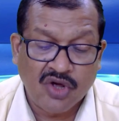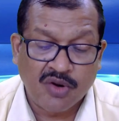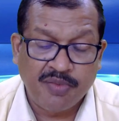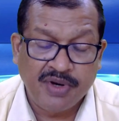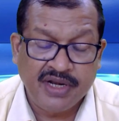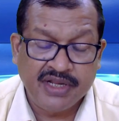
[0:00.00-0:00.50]

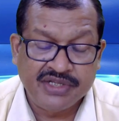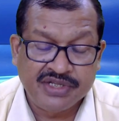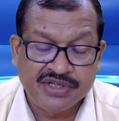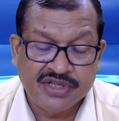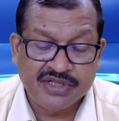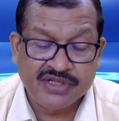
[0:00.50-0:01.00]
corporate
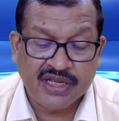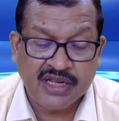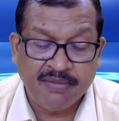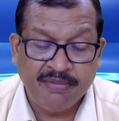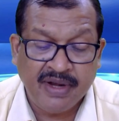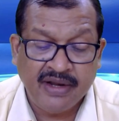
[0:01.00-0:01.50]
decisions
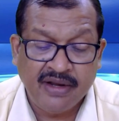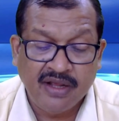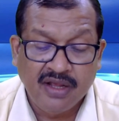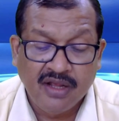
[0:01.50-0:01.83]
are made